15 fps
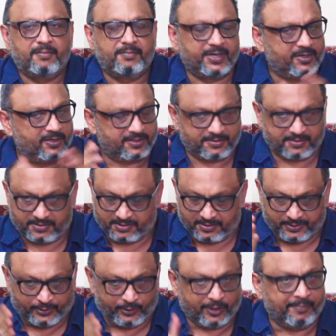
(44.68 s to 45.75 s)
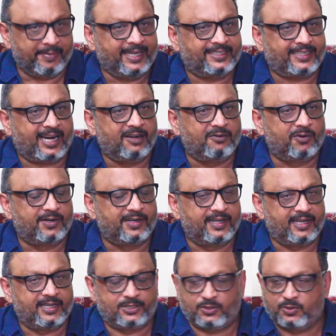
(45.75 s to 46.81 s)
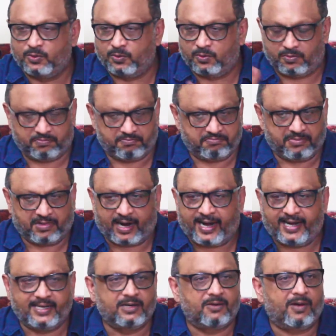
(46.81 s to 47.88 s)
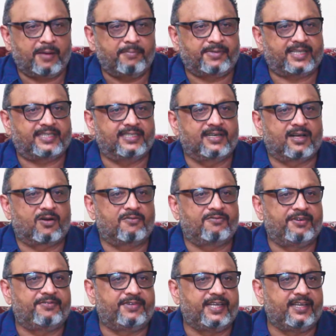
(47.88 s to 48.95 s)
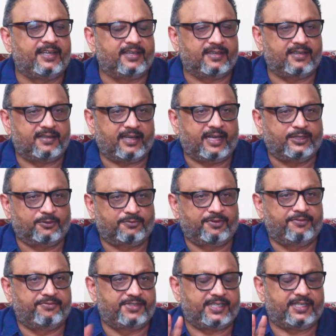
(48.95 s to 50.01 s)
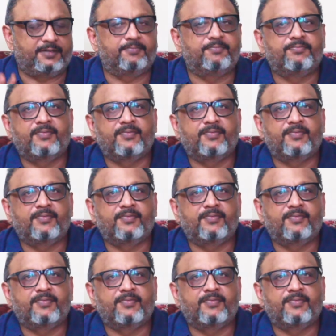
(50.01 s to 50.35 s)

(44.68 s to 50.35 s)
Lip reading: Because during my childhood days to right now I'm touching around 50, age of 50.